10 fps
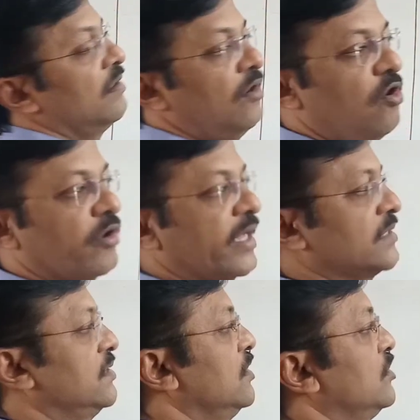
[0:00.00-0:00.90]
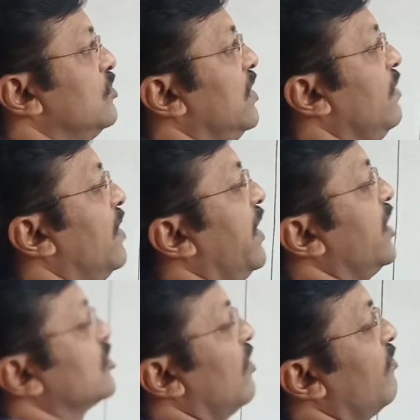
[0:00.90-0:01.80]
log x. So d by
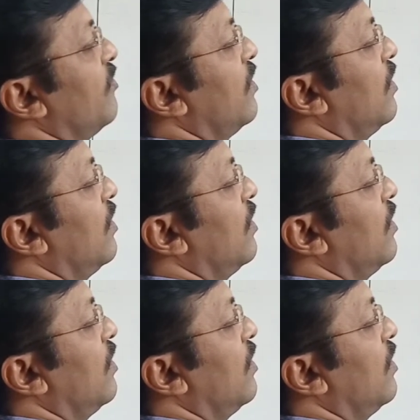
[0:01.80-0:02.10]
dx of